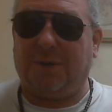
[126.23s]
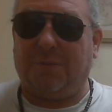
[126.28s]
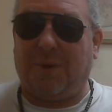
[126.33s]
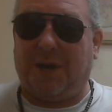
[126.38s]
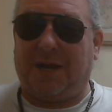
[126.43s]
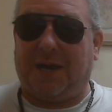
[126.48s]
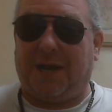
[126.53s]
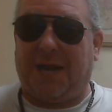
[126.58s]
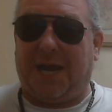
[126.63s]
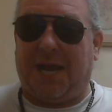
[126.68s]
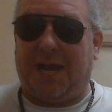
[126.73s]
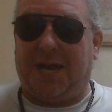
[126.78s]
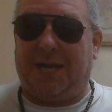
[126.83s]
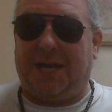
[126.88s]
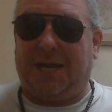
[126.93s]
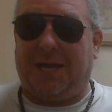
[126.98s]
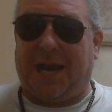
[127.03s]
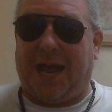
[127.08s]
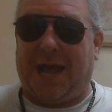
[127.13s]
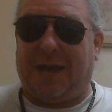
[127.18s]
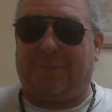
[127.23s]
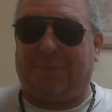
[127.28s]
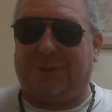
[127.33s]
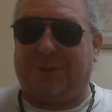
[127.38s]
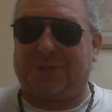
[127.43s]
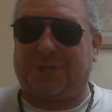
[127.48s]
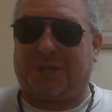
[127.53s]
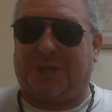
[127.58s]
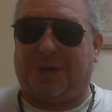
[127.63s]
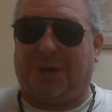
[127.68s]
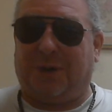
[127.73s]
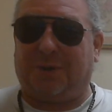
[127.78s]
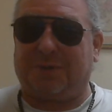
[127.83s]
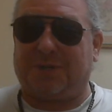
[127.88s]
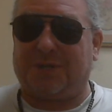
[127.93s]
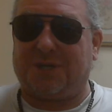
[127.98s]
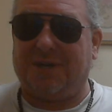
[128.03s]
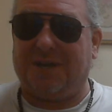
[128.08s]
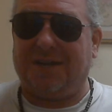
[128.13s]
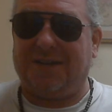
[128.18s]
Where the Indianapolis
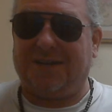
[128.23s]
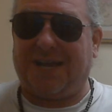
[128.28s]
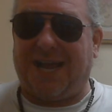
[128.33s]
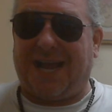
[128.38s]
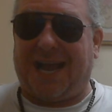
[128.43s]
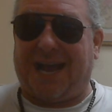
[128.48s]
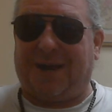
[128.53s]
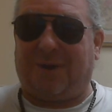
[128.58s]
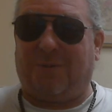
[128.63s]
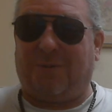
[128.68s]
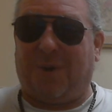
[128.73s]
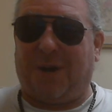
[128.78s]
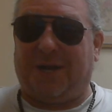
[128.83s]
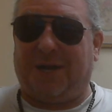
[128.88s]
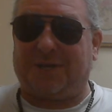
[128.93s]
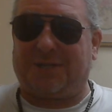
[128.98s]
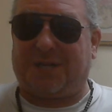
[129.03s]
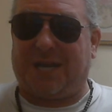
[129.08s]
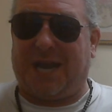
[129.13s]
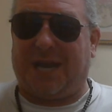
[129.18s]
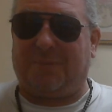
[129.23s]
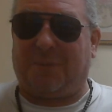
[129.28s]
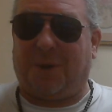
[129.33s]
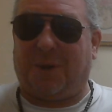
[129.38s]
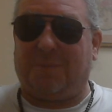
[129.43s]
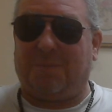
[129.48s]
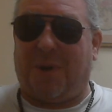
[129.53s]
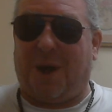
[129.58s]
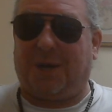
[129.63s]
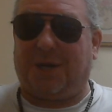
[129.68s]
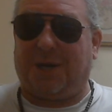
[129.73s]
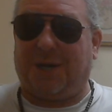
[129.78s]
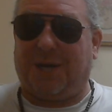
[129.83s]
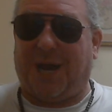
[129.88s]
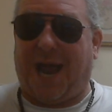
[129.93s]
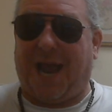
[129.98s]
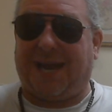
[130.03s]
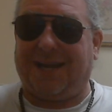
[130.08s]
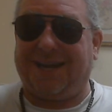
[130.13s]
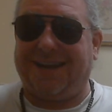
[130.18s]
Colts, they got to win this game on Monday
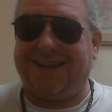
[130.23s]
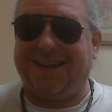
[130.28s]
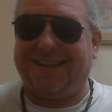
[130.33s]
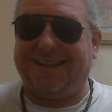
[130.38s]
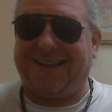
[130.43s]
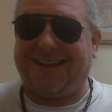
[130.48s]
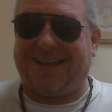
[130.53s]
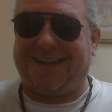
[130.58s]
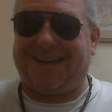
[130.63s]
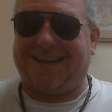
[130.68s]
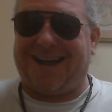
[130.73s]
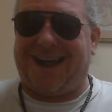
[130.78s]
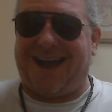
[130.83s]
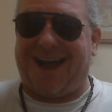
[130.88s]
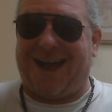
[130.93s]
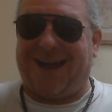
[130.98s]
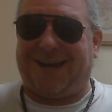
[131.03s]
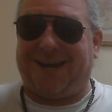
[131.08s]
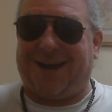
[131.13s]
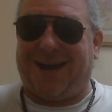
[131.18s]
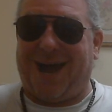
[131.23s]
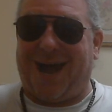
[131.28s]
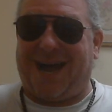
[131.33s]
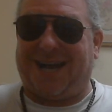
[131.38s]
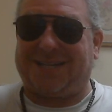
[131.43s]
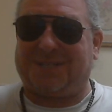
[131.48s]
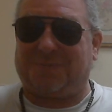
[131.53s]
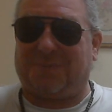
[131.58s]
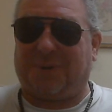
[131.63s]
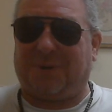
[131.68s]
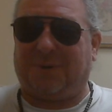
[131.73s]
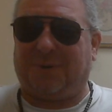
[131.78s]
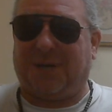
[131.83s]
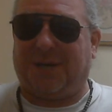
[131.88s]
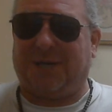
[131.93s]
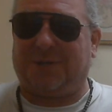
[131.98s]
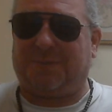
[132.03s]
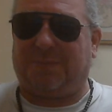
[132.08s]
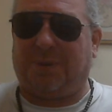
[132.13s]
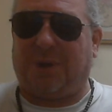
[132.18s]
night like a guy in a hospital
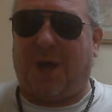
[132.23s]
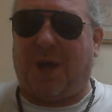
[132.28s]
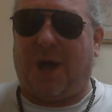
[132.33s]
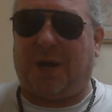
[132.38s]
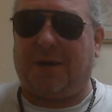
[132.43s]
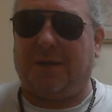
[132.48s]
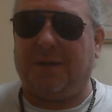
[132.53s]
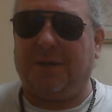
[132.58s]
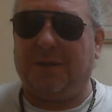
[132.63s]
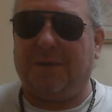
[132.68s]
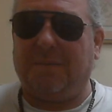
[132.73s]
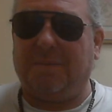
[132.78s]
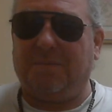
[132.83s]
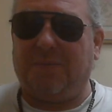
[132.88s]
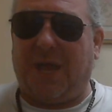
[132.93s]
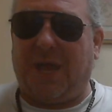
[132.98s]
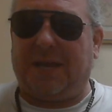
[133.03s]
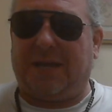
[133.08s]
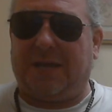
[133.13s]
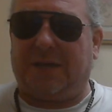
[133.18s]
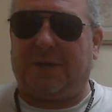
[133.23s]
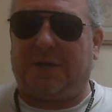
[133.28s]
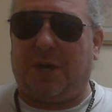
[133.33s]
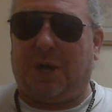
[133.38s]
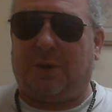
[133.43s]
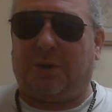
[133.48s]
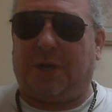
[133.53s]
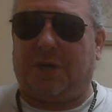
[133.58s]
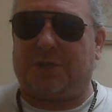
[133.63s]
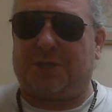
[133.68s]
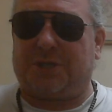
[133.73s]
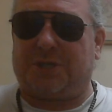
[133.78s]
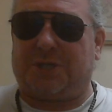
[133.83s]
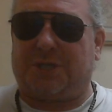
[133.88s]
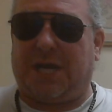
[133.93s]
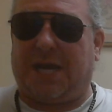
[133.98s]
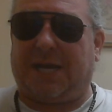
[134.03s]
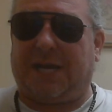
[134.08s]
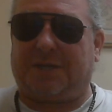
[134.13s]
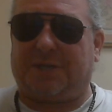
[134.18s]
needs blood. They can go to
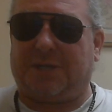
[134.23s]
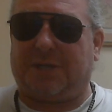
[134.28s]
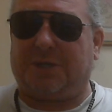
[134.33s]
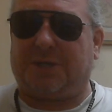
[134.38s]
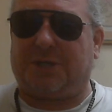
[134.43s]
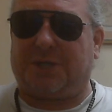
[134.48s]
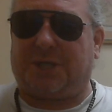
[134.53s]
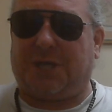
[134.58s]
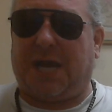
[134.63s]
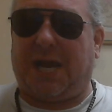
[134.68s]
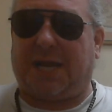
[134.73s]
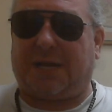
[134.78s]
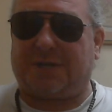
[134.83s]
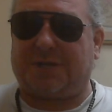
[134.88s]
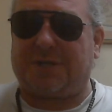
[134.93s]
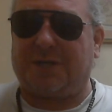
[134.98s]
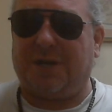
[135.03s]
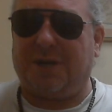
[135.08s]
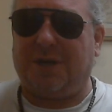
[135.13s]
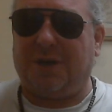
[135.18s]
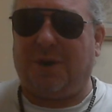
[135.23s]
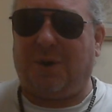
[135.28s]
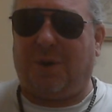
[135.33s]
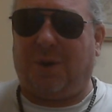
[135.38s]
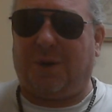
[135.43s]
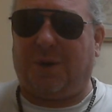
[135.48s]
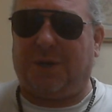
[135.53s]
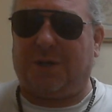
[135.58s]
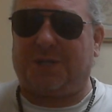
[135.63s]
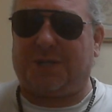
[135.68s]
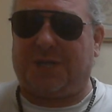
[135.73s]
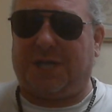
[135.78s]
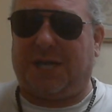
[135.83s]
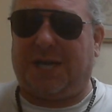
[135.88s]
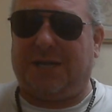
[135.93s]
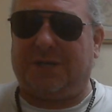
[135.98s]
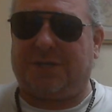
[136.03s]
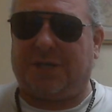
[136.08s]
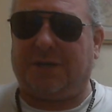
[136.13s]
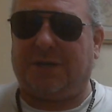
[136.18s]
6-6 on the
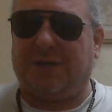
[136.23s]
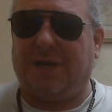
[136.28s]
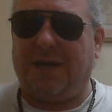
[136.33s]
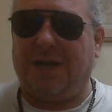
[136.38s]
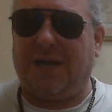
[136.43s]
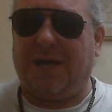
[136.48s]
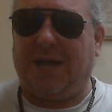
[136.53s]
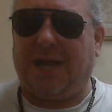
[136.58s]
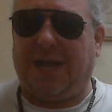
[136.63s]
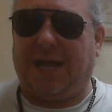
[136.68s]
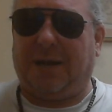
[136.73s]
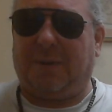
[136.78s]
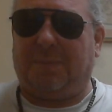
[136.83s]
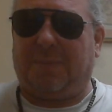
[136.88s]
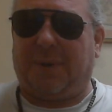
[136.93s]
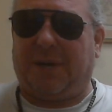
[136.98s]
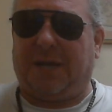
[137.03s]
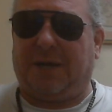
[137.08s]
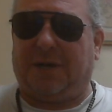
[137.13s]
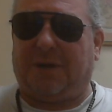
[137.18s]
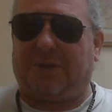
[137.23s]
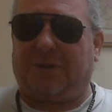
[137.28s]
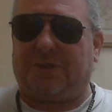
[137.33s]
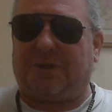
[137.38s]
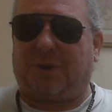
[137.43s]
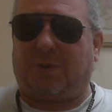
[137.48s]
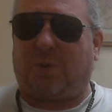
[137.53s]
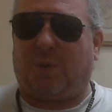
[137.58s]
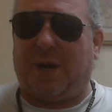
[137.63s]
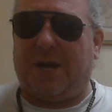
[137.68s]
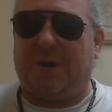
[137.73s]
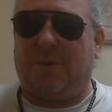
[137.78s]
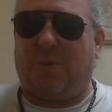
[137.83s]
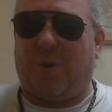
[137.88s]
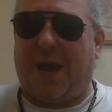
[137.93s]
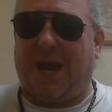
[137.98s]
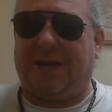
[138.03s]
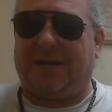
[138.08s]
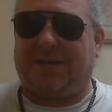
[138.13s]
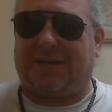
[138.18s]
season, and it being a
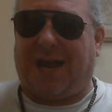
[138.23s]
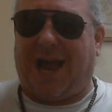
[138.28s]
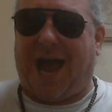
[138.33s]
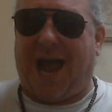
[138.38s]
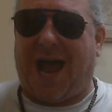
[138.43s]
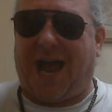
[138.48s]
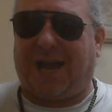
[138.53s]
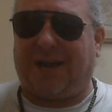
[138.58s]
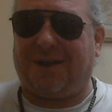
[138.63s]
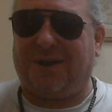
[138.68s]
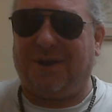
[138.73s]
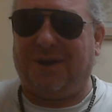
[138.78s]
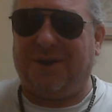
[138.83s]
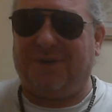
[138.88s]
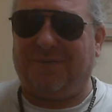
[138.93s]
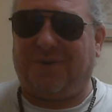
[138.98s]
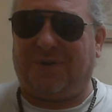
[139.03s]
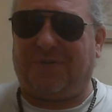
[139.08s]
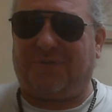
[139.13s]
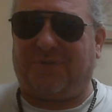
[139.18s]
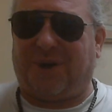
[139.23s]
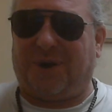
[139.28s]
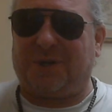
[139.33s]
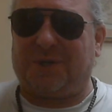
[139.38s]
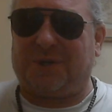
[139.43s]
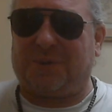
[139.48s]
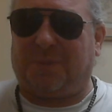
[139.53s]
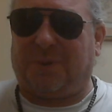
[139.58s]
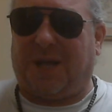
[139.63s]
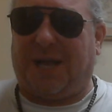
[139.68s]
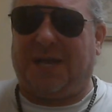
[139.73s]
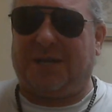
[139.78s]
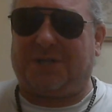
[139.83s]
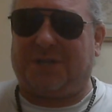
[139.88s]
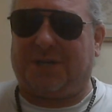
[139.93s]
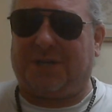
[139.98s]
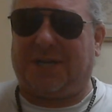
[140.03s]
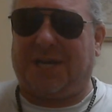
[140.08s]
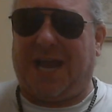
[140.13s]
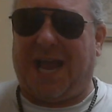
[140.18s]
3-way tie for first
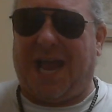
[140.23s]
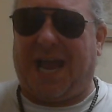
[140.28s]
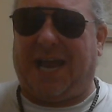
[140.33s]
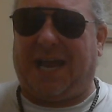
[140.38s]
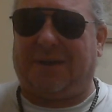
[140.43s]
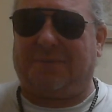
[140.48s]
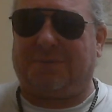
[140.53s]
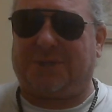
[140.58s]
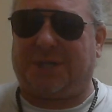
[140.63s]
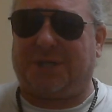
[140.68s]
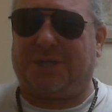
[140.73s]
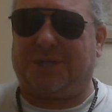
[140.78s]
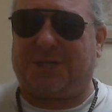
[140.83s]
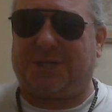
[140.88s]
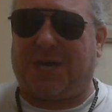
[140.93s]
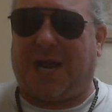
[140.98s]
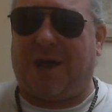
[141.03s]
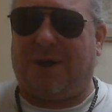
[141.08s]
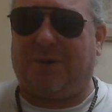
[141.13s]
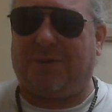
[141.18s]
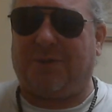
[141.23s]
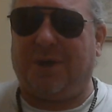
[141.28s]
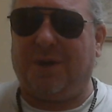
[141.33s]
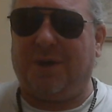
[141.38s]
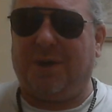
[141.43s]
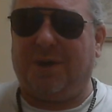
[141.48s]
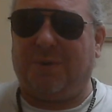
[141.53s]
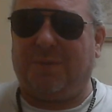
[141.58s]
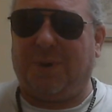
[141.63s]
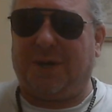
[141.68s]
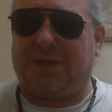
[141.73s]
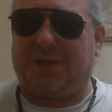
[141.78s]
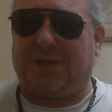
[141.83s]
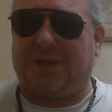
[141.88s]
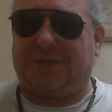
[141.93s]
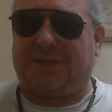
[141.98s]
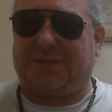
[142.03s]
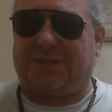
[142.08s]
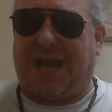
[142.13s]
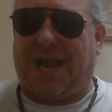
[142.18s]
place in the AFC South with
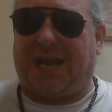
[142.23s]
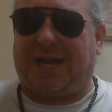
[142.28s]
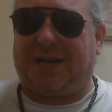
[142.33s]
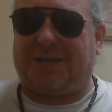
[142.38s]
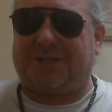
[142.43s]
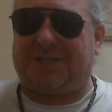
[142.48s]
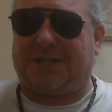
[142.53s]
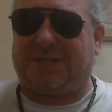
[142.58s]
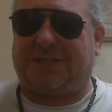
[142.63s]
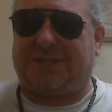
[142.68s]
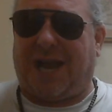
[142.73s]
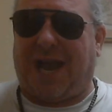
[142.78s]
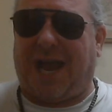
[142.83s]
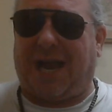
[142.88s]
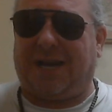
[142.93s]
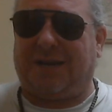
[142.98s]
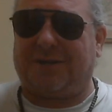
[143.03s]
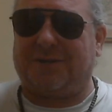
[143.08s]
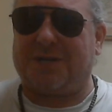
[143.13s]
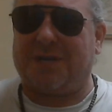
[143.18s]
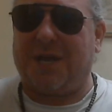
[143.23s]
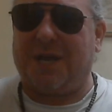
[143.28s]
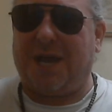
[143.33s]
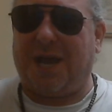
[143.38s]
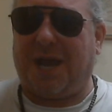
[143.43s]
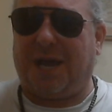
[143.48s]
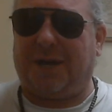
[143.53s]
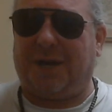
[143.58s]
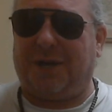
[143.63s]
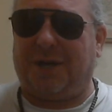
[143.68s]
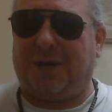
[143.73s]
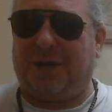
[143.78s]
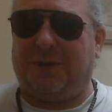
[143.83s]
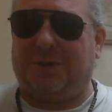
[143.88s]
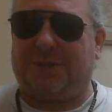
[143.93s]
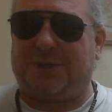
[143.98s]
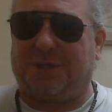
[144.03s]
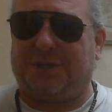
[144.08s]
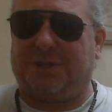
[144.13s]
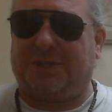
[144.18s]
the Tennessee Titans and the
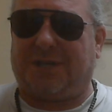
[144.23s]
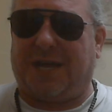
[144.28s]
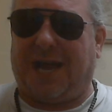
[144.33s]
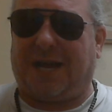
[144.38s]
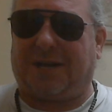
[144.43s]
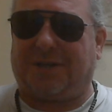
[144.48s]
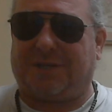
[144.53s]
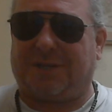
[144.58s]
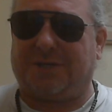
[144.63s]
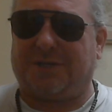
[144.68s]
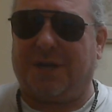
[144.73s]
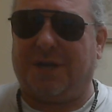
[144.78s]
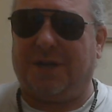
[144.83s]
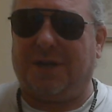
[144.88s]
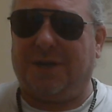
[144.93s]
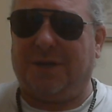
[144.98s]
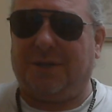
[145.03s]
Houston Texans.